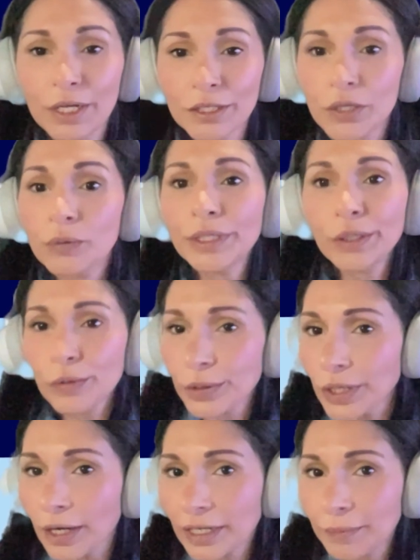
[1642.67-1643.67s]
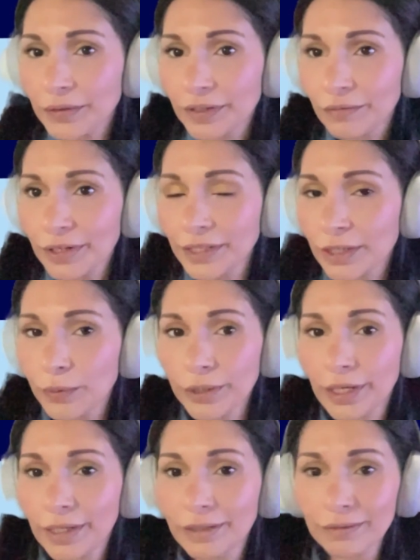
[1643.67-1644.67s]
So we know what we're talking about then, right? Like we're
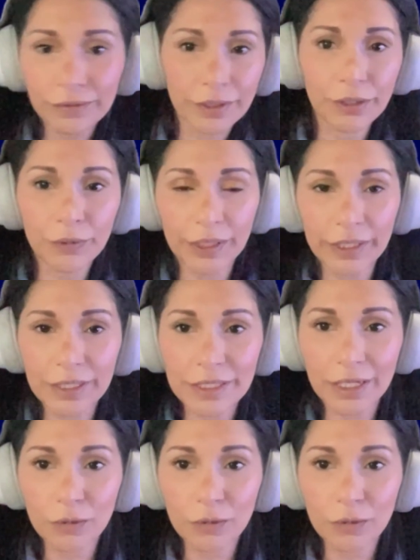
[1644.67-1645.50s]
not the new kids.